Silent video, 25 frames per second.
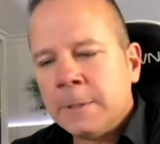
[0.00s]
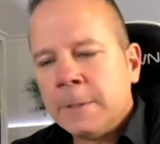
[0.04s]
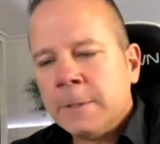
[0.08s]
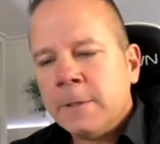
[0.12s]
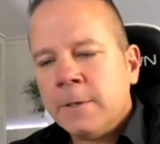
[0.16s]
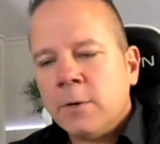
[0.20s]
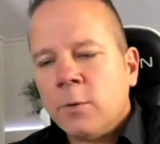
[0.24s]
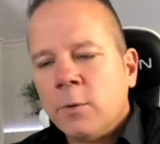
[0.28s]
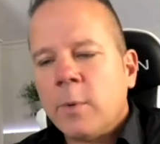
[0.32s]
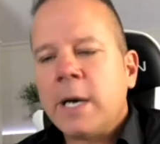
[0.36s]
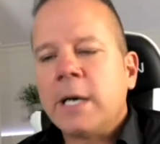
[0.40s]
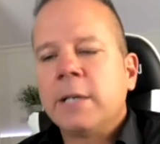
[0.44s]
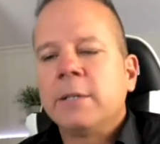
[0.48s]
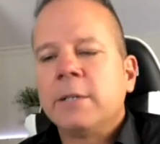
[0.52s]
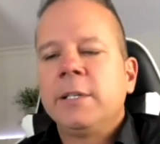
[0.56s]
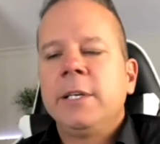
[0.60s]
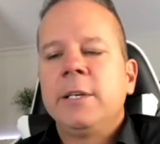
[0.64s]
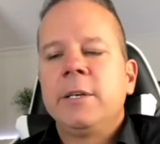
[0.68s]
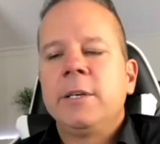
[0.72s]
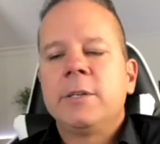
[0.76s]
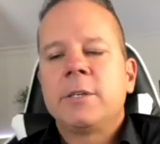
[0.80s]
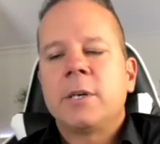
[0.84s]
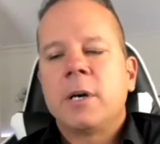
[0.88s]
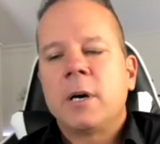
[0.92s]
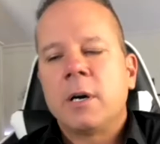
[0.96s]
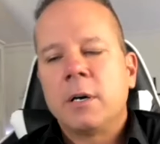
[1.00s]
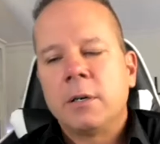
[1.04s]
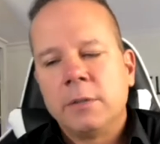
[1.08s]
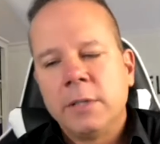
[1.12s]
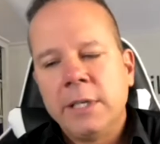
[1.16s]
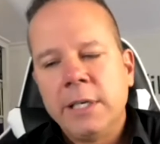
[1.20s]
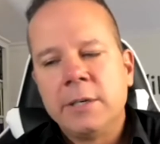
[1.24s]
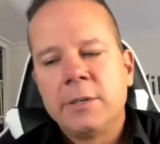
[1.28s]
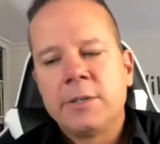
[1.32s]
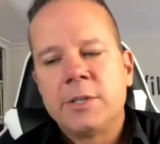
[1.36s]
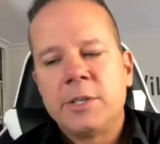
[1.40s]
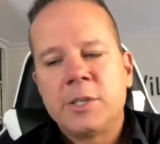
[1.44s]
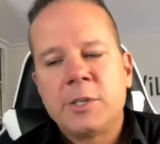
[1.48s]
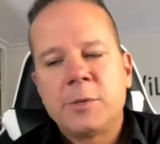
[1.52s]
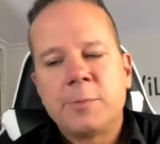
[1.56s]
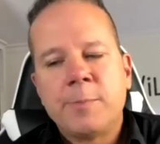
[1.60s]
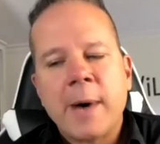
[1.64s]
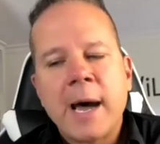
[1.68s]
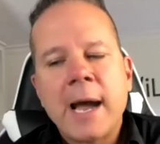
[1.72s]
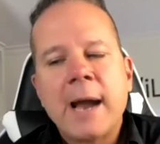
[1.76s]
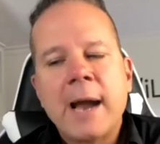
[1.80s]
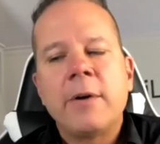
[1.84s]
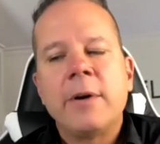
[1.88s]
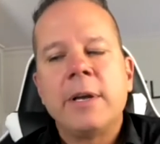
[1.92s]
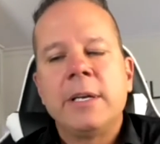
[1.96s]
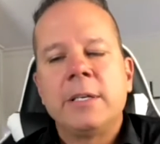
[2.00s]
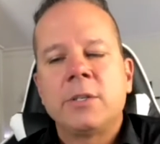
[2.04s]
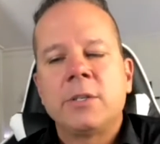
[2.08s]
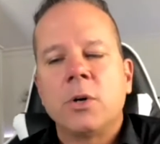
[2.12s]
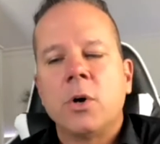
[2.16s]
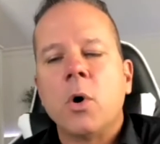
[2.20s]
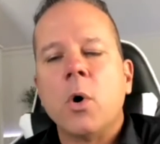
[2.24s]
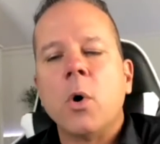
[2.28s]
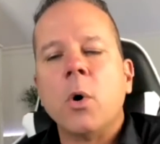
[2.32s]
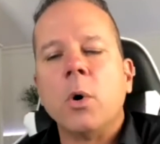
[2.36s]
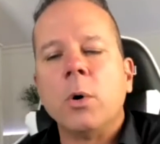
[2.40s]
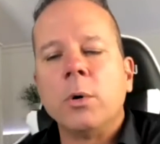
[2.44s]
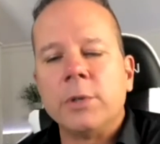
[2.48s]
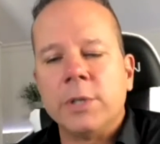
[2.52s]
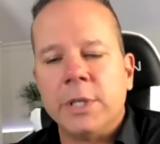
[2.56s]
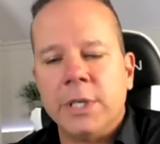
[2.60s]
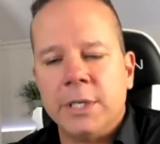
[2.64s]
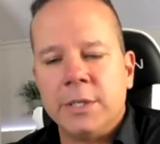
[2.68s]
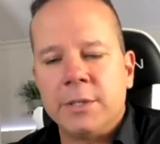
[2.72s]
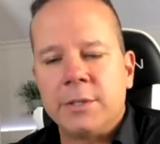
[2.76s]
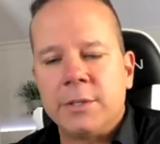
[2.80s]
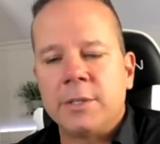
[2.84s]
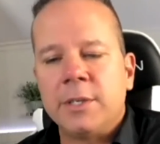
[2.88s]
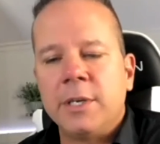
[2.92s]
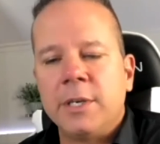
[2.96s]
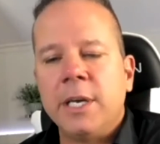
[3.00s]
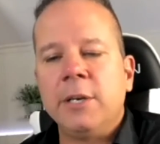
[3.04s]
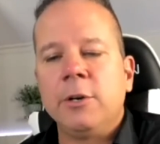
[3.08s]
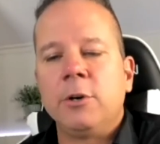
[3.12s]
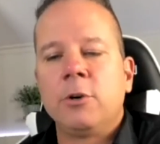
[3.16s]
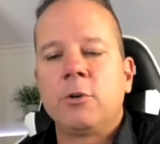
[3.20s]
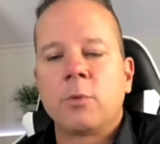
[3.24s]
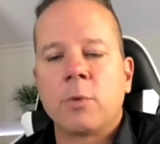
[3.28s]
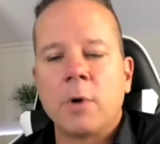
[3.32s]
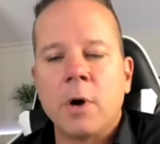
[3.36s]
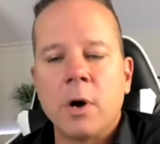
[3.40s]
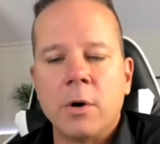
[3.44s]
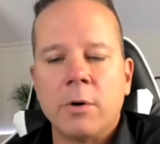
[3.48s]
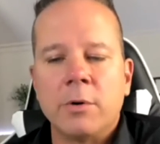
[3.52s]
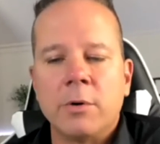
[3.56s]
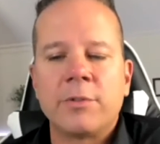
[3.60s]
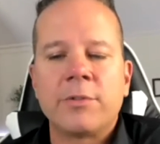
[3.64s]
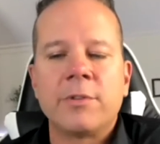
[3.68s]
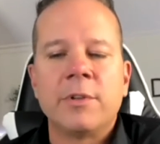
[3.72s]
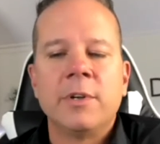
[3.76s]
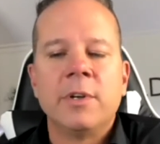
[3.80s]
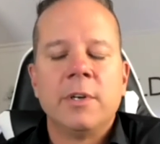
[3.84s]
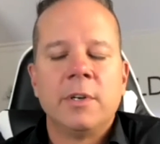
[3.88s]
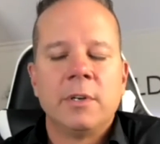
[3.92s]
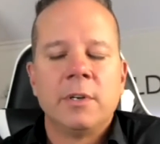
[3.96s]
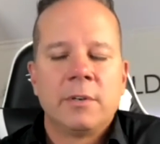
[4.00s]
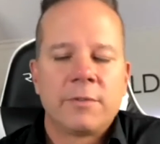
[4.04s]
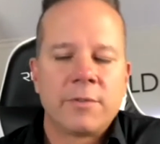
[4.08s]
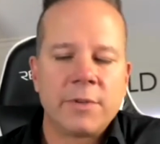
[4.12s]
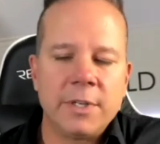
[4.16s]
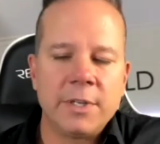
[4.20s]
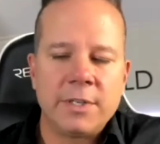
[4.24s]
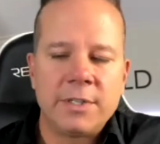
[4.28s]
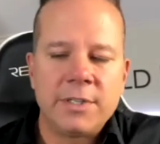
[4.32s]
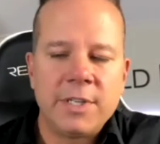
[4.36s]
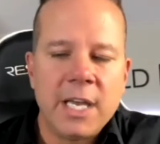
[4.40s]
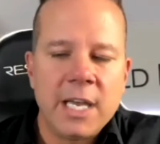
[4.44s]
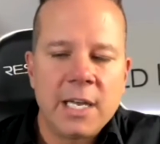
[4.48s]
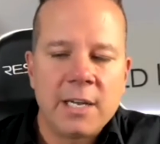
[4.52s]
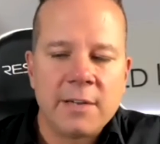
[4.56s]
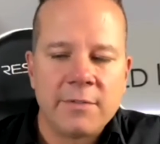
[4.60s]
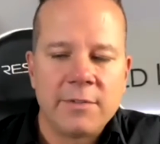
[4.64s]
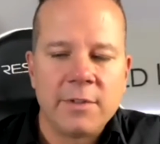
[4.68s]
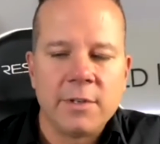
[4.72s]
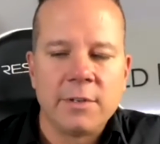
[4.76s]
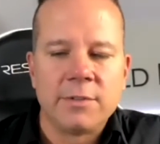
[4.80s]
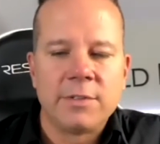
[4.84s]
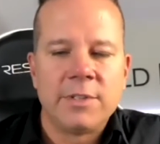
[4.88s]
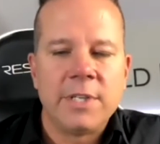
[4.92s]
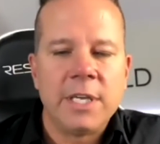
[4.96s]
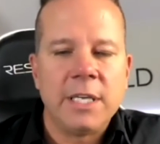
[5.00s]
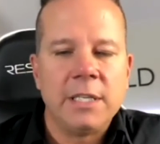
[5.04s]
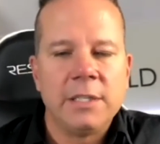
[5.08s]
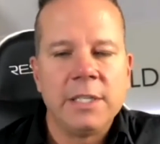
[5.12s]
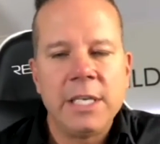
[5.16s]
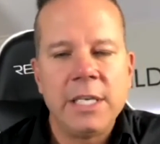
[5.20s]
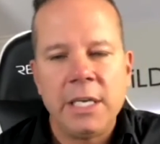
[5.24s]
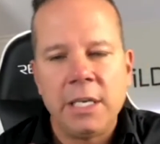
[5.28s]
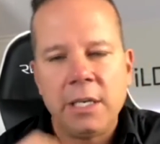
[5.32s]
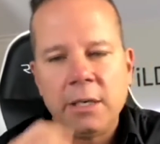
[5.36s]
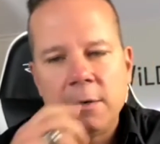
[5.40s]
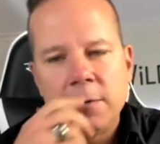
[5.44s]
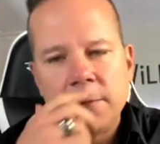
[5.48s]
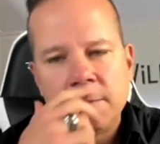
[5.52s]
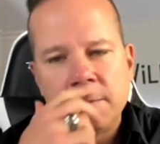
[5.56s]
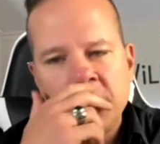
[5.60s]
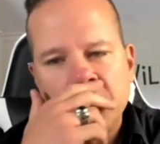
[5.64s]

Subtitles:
WiLD leaders are leaders aspiring to wholeness and growth for the sake of those they lead.